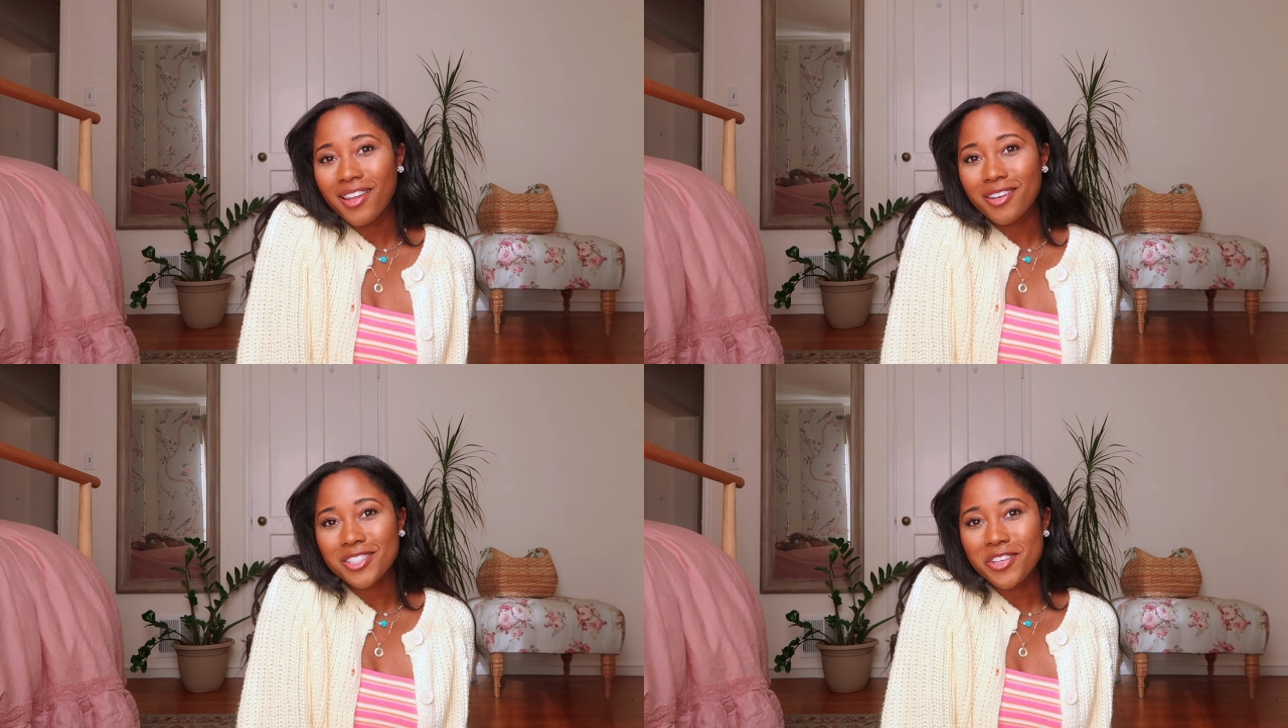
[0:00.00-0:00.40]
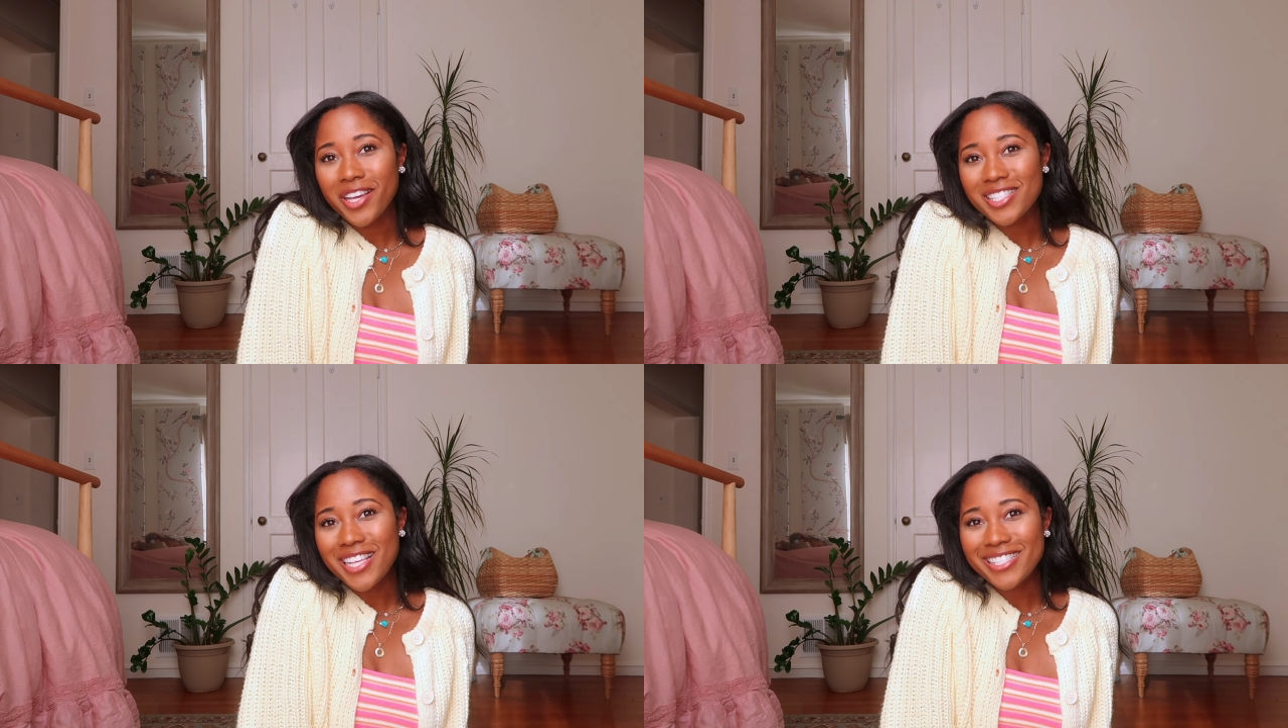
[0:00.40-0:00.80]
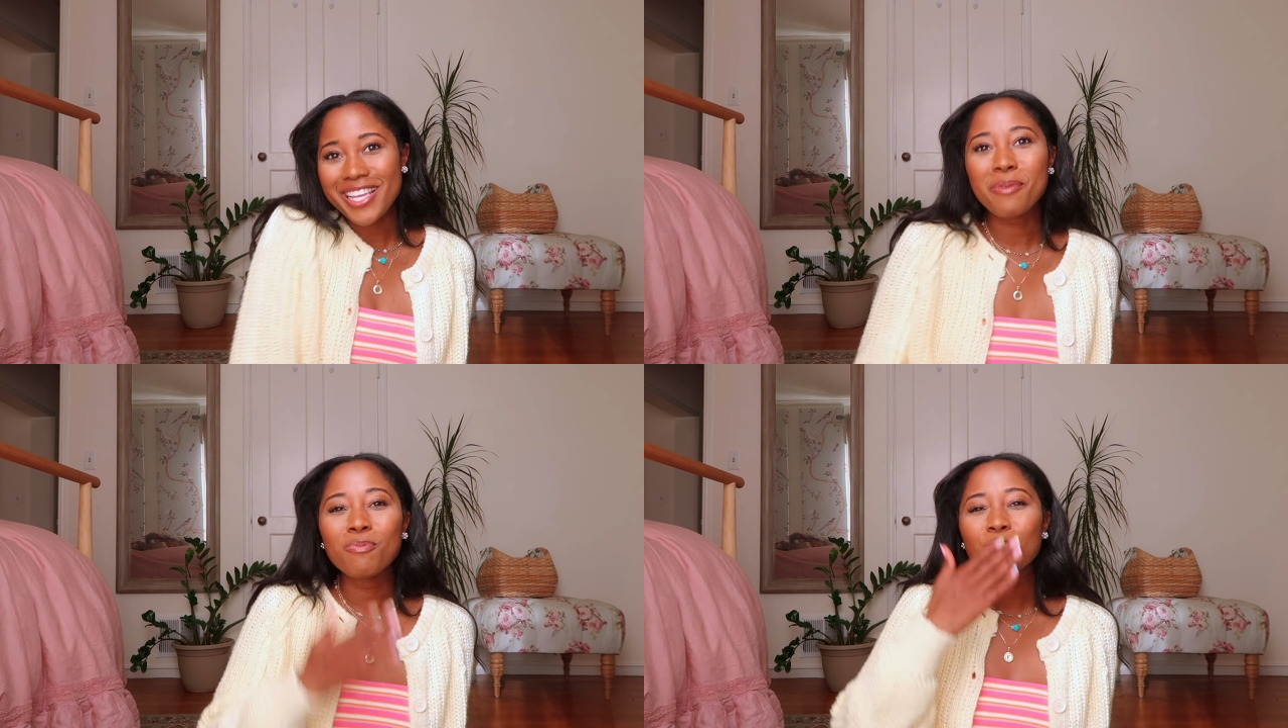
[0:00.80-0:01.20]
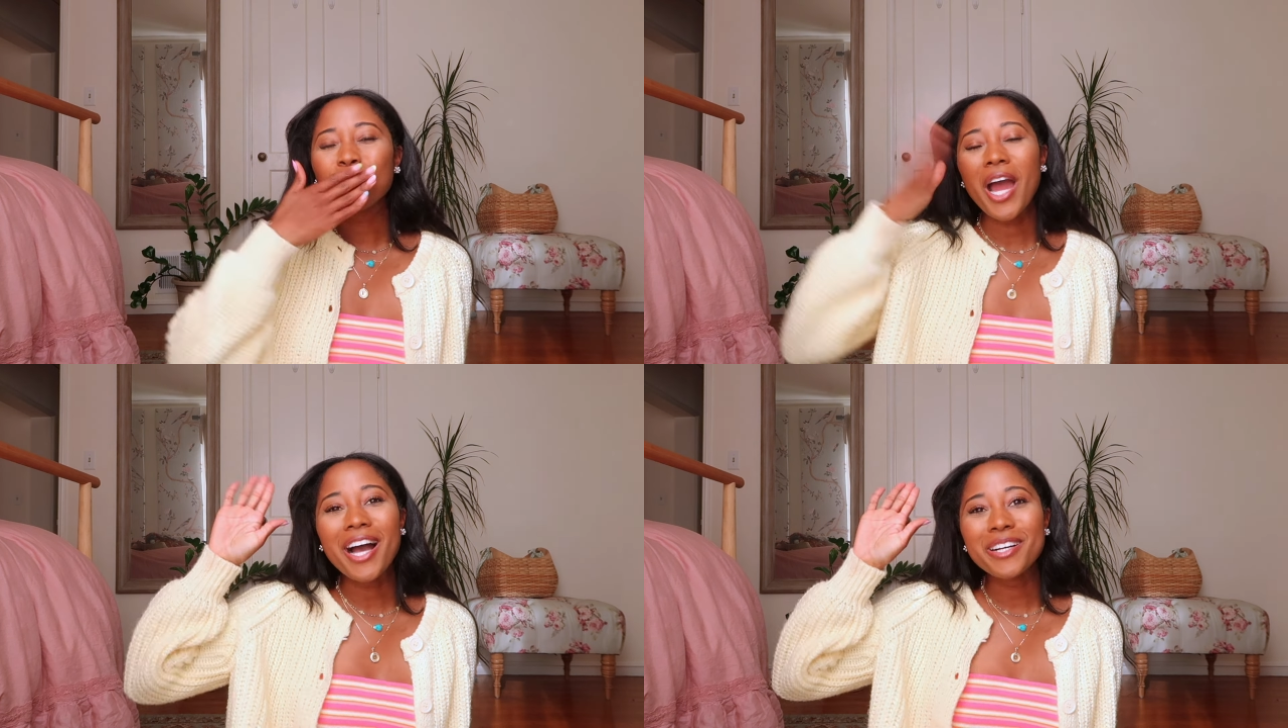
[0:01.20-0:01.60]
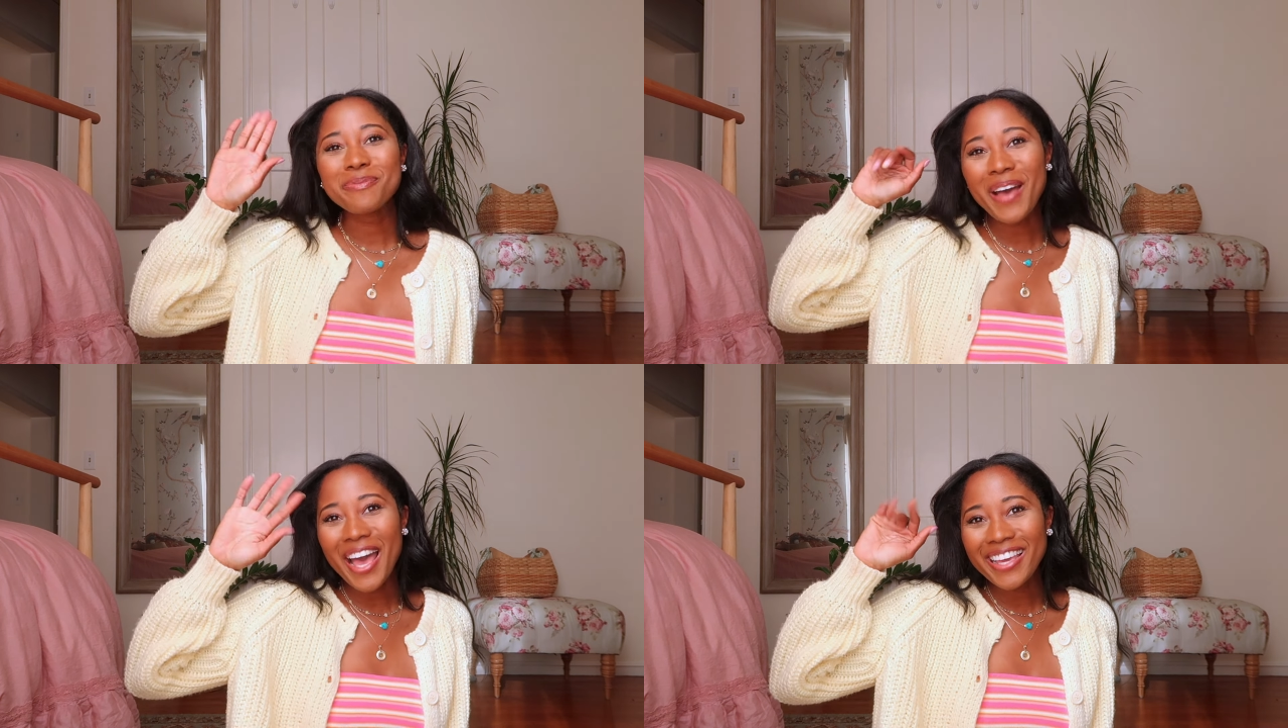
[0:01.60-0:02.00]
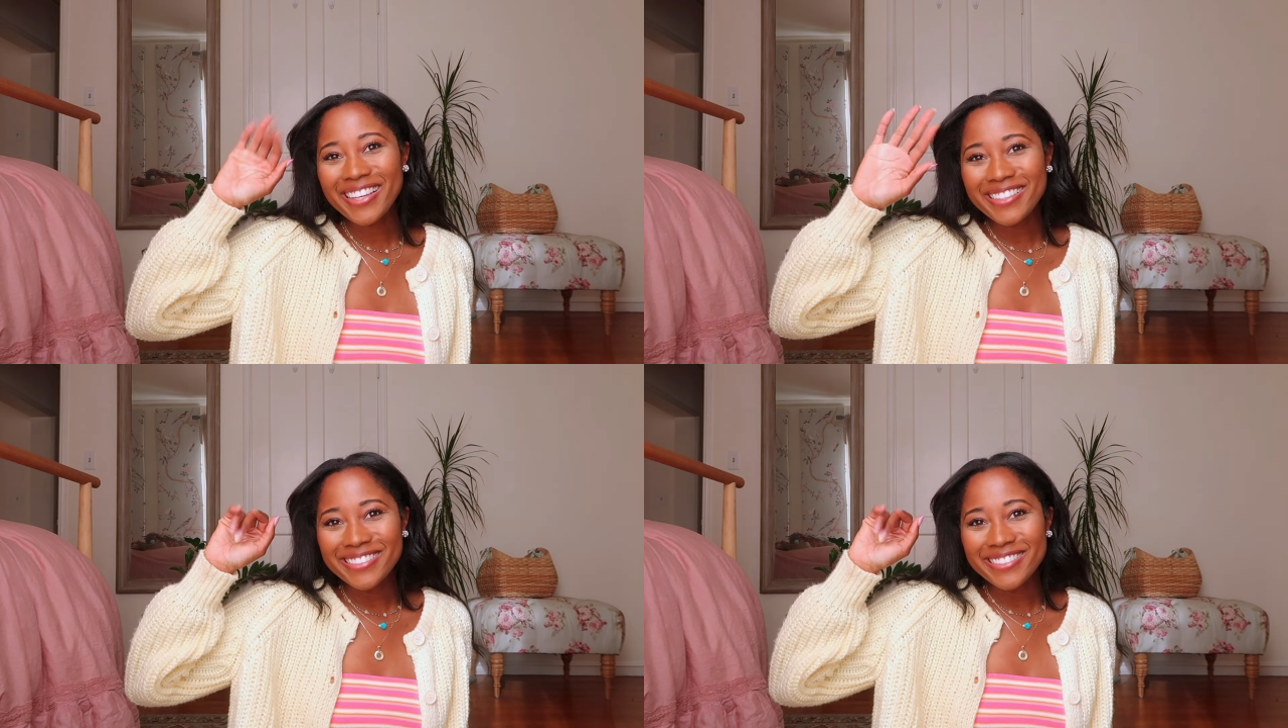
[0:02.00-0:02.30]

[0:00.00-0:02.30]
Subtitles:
and I'll see you guys next time. Bye!